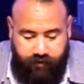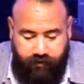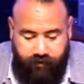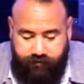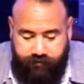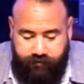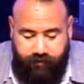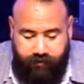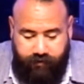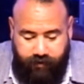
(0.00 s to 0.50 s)

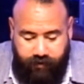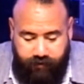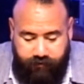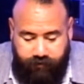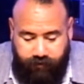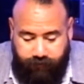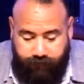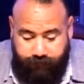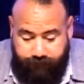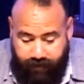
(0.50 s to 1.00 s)
listen to this,
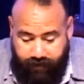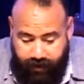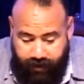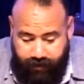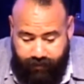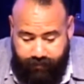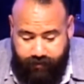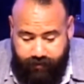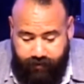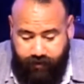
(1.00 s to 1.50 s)
your
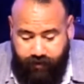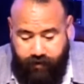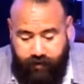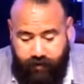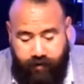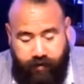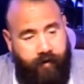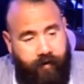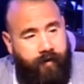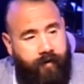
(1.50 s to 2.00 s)
faith
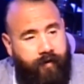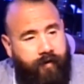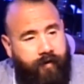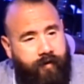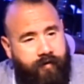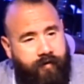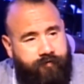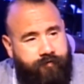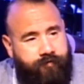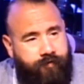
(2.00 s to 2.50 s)

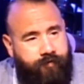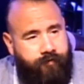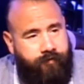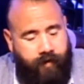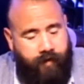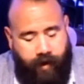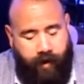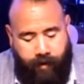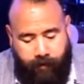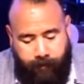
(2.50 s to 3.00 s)
is
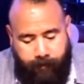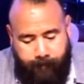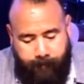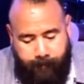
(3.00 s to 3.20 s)
futile.